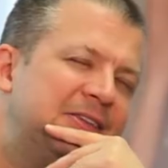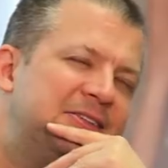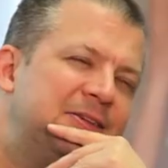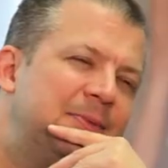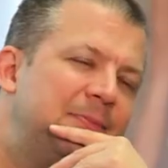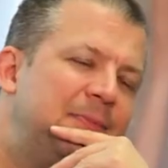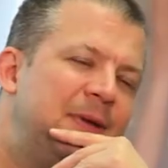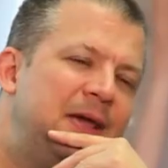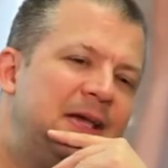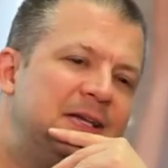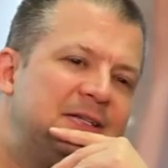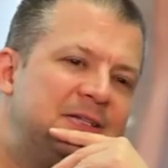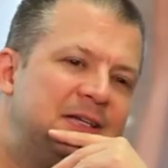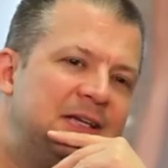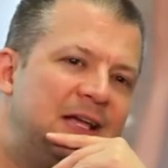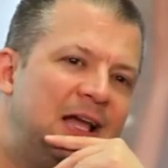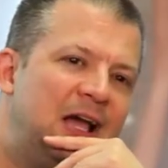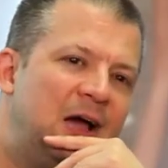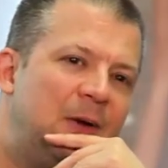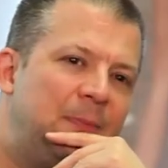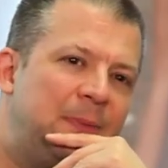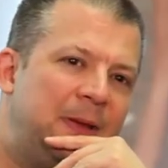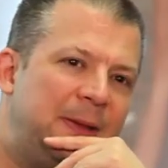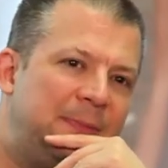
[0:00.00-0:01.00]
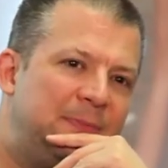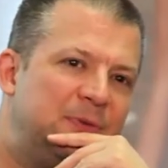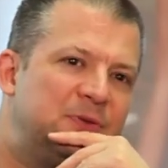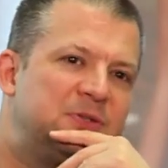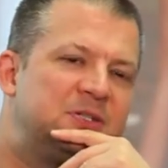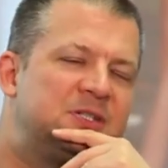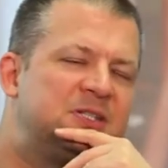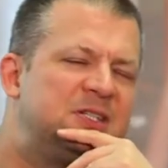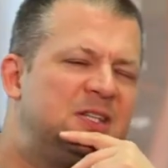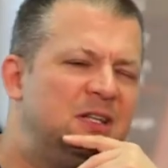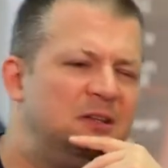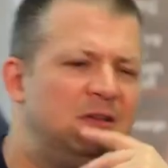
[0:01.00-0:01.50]
amazing how people
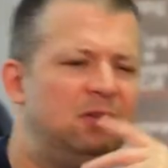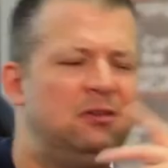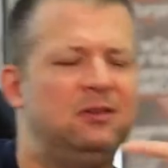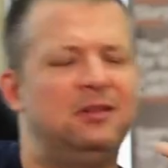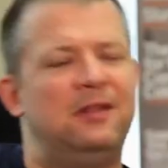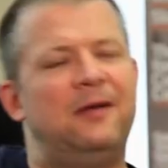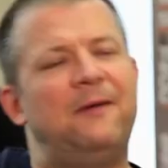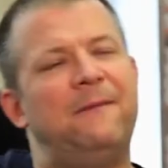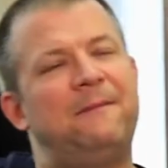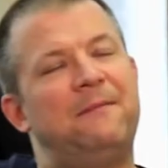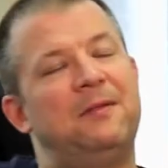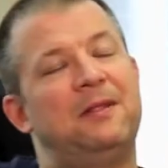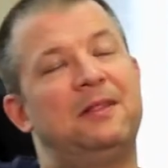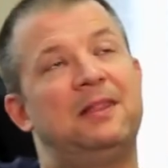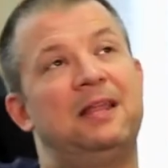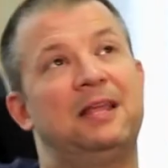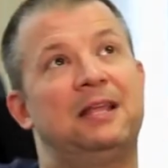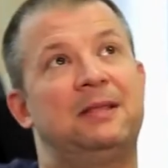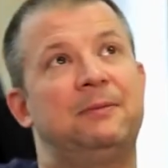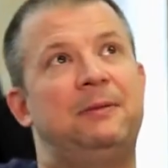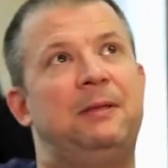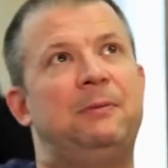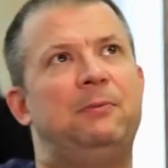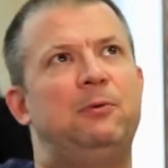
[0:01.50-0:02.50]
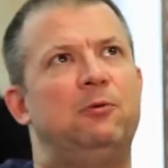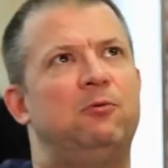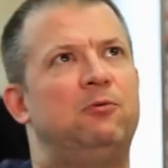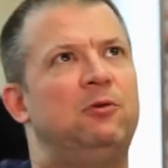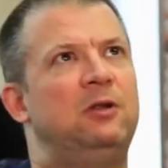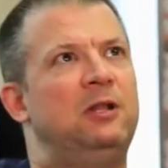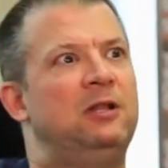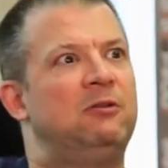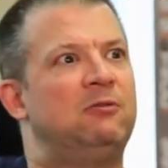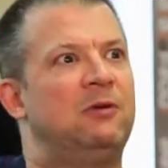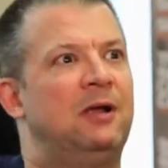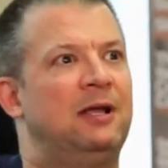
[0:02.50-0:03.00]
still, like, people
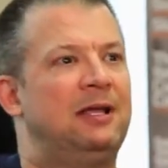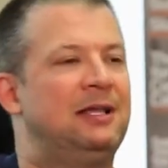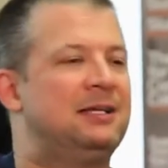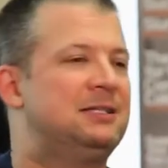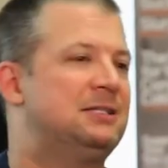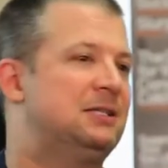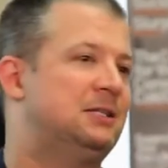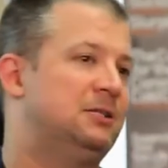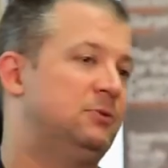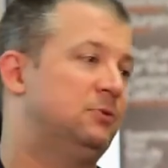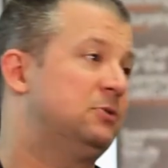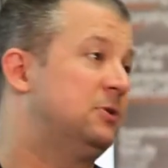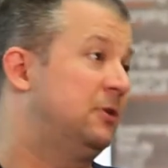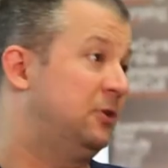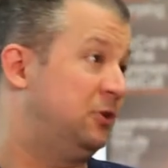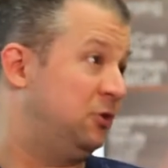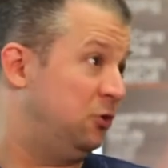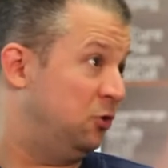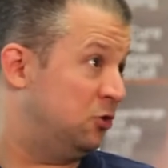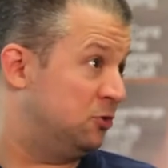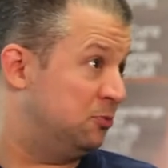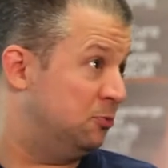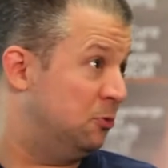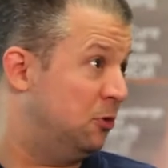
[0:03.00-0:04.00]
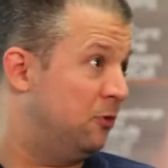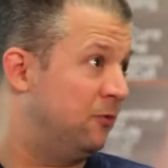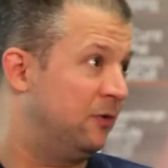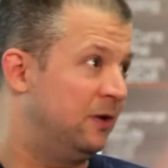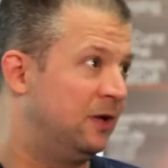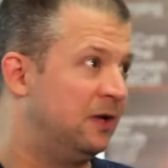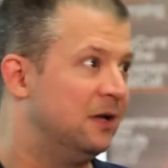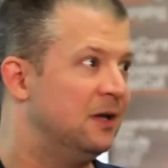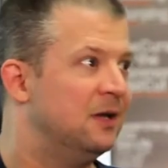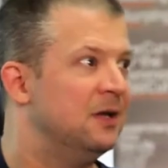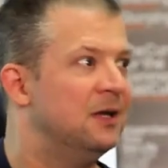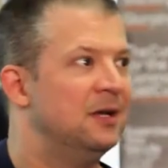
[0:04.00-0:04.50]
really, I guess because it was a huge
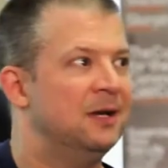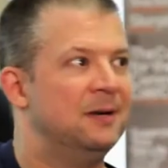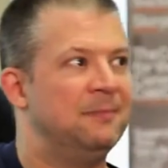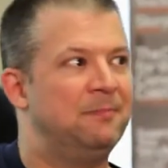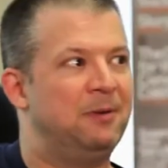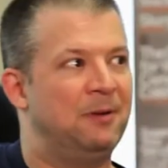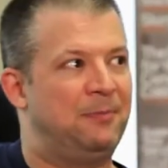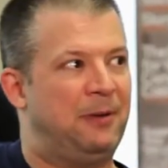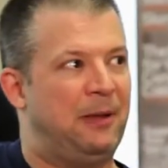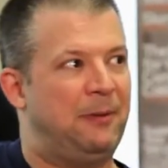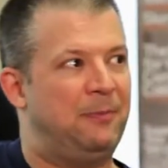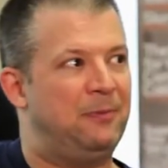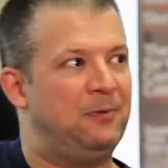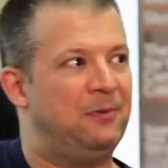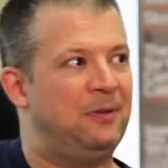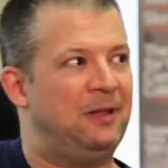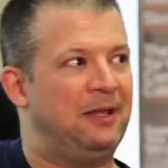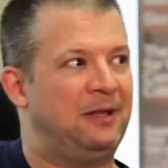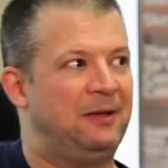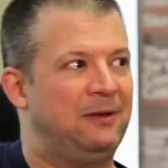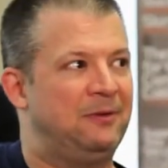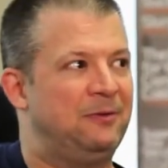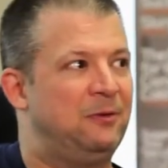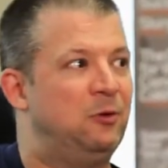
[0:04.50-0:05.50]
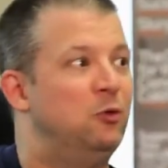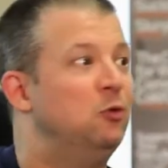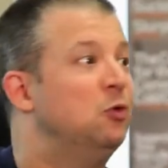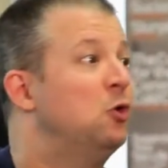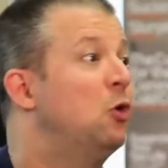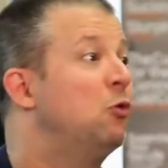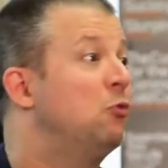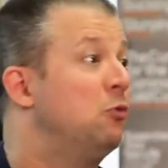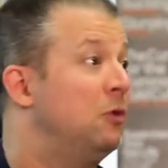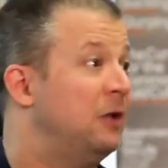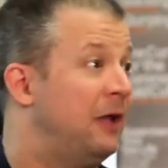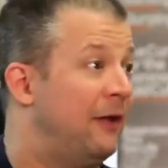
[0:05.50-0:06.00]
movie, but people, like, who
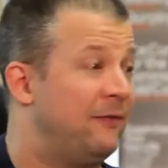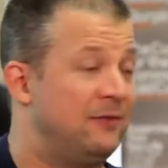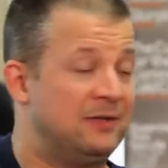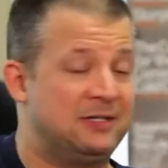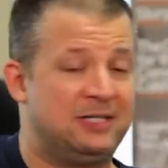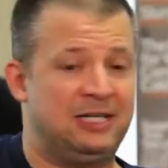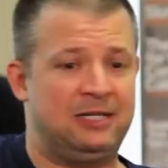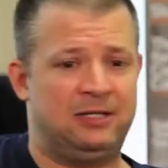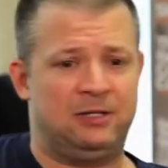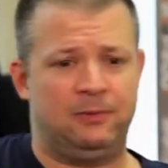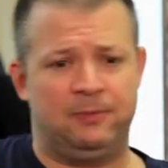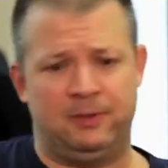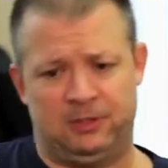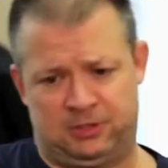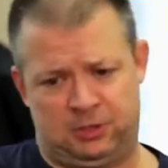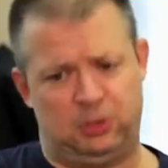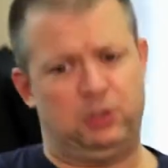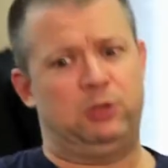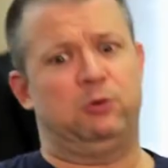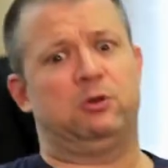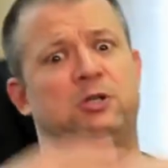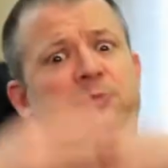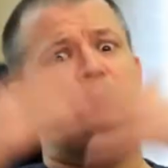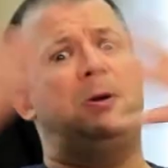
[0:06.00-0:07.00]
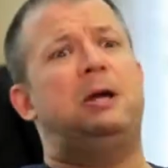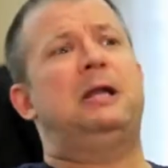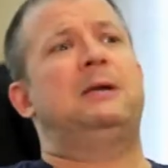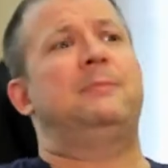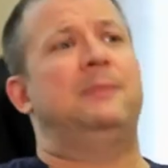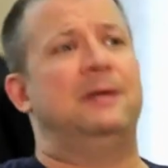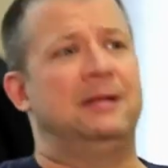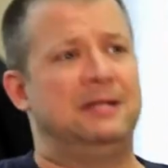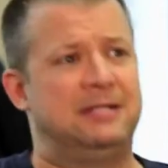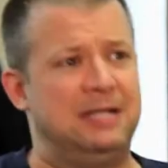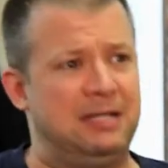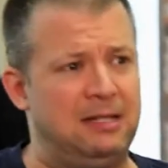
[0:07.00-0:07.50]
don't really haven't seen it, they'll be like, so you were
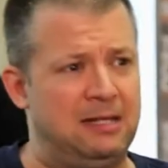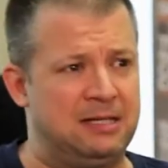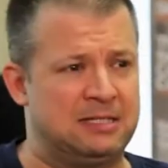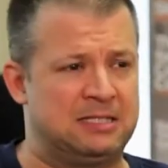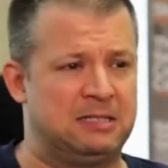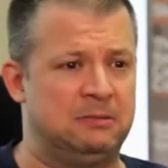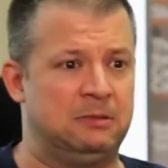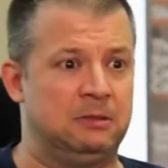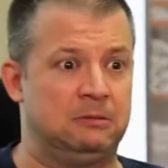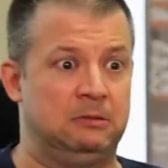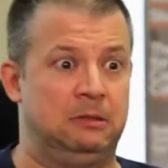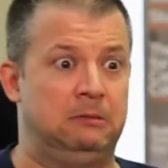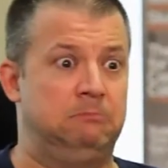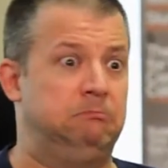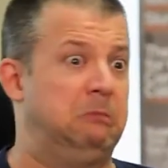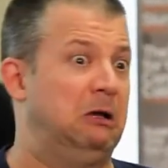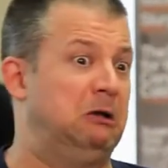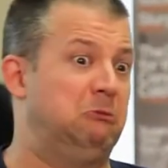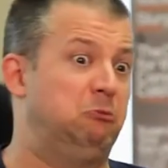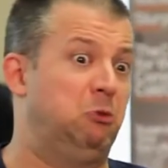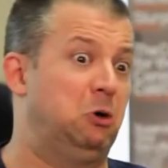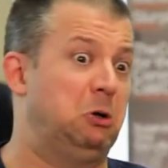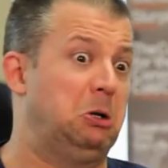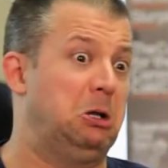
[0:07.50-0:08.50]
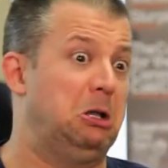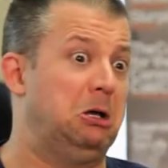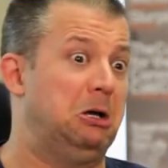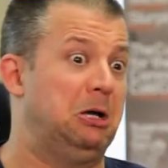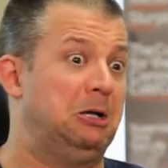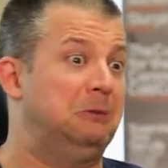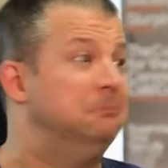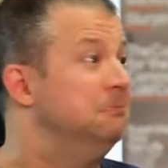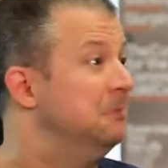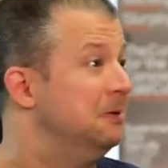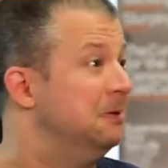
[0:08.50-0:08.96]
Spider-Man, tell us. I'm like, well, I had one line.